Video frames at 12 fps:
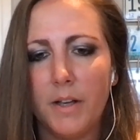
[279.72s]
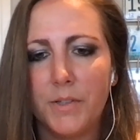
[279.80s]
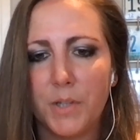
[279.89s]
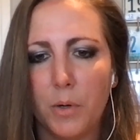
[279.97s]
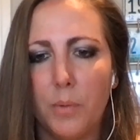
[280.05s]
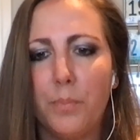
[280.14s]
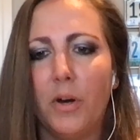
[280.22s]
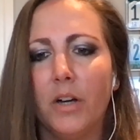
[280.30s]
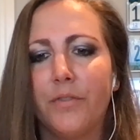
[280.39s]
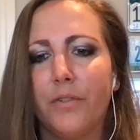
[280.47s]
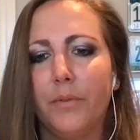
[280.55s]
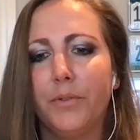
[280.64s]
So
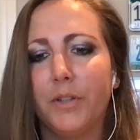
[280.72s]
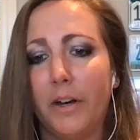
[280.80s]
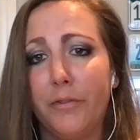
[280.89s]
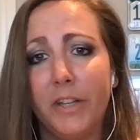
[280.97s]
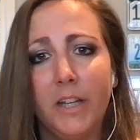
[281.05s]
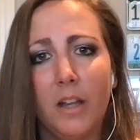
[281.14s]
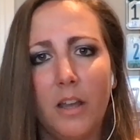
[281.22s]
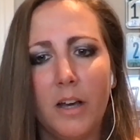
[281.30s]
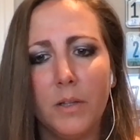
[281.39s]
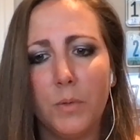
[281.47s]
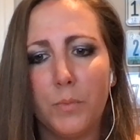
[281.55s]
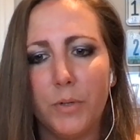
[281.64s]
apart from traveling a
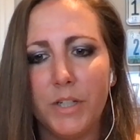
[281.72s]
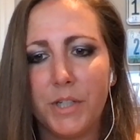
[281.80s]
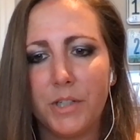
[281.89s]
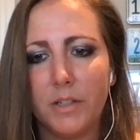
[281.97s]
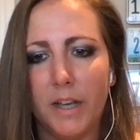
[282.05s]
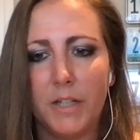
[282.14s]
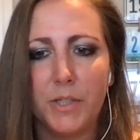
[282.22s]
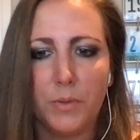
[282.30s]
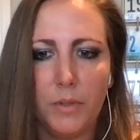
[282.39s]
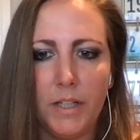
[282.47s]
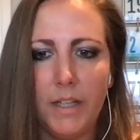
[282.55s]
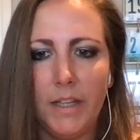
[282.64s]
lot, which
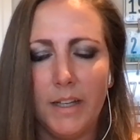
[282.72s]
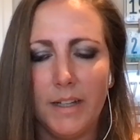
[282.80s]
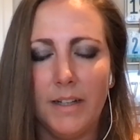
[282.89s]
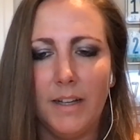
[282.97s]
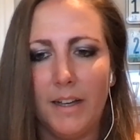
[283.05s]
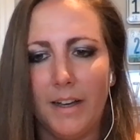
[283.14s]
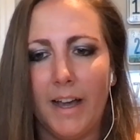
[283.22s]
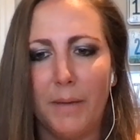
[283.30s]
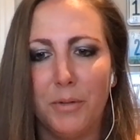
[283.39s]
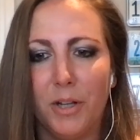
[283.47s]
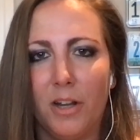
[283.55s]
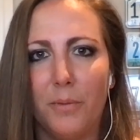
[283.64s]
actually
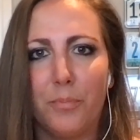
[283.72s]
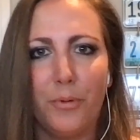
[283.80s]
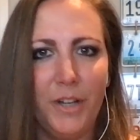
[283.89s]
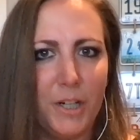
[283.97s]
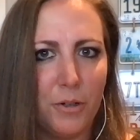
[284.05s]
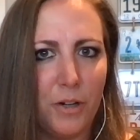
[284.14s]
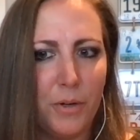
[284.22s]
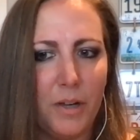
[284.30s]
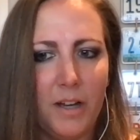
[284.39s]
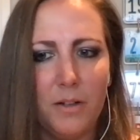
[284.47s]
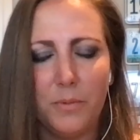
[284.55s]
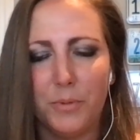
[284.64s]
happened a lot
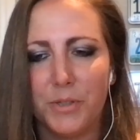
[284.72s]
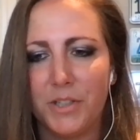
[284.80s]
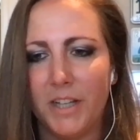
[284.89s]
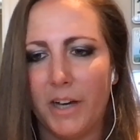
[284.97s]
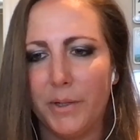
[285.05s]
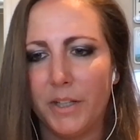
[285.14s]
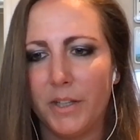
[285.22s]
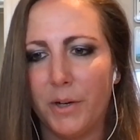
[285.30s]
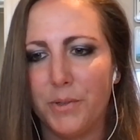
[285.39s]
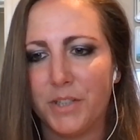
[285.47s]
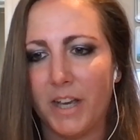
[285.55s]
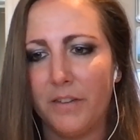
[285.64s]
pre-corona, we'll see how it
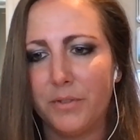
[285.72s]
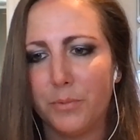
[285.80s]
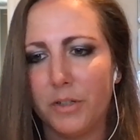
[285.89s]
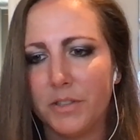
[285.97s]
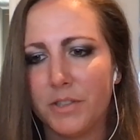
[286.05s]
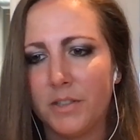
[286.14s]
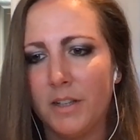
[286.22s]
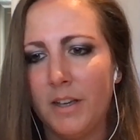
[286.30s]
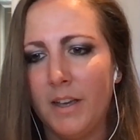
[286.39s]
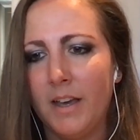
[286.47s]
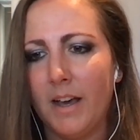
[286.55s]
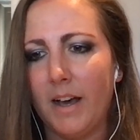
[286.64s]
goes afterwards.
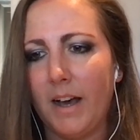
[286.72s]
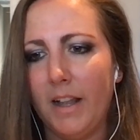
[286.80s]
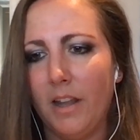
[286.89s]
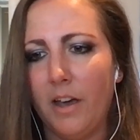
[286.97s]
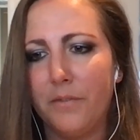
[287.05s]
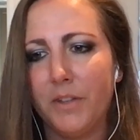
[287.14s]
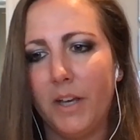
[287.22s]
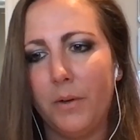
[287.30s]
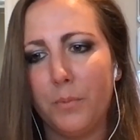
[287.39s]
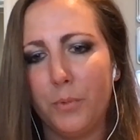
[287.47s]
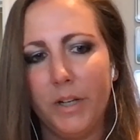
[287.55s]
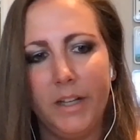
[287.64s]
I love
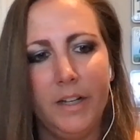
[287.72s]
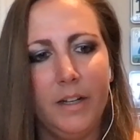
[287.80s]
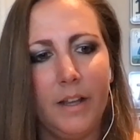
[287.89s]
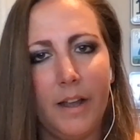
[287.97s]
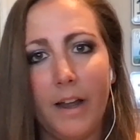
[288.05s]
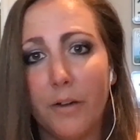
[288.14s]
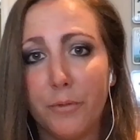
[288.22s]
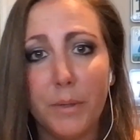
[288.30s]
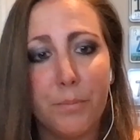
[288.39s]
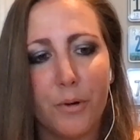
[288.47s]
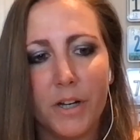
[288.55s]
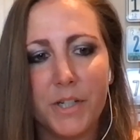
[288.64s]
that within every
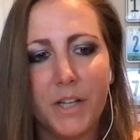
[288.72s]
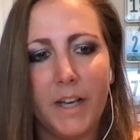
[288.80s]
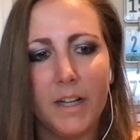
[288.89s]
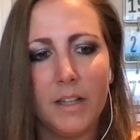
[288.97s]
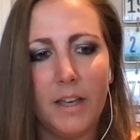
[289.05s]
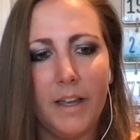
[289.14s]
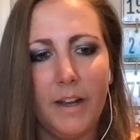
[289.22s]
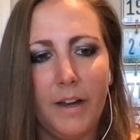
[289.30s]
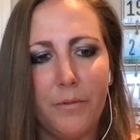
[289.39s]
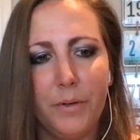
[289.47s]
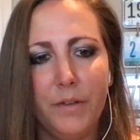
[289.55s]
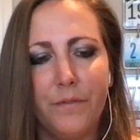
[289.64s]
project and
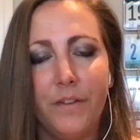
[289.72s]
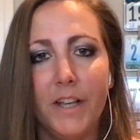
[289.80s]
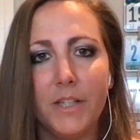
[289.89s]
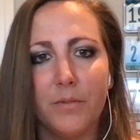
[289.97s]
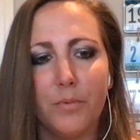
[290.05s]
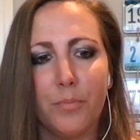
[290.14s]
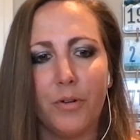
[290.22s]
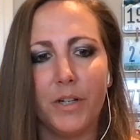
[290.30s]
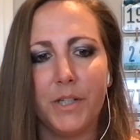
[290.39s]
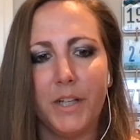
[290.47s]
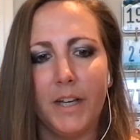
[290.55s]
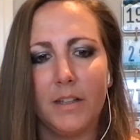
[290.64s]
every phase of the
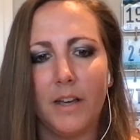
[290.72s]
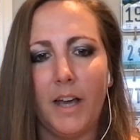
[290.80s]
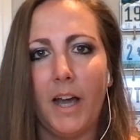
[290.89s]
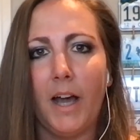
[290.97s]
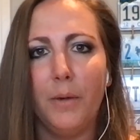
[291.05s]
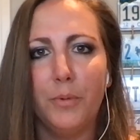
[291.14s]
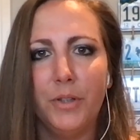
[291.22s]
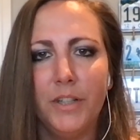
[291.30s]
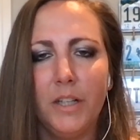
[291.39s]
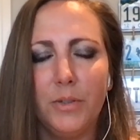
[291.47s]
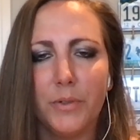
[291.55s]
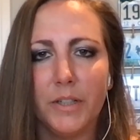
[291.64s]
project, I will
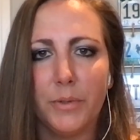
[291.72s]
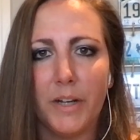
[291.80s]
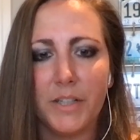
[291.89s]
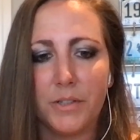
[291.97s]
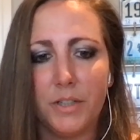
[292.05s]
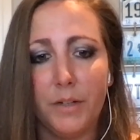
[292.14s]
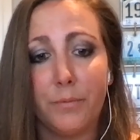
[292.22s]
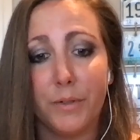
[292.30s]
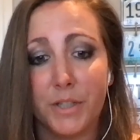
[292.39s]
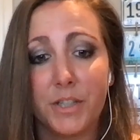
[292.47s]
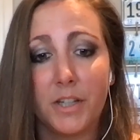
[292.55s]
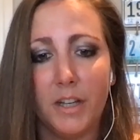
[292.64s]
need to address
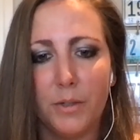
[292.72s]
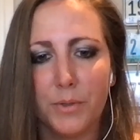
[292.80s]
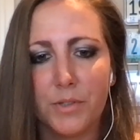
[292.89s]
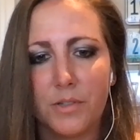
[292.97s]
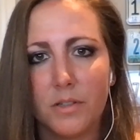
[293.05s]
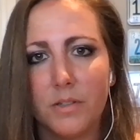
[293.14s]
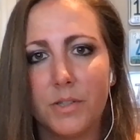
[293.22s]
different skills.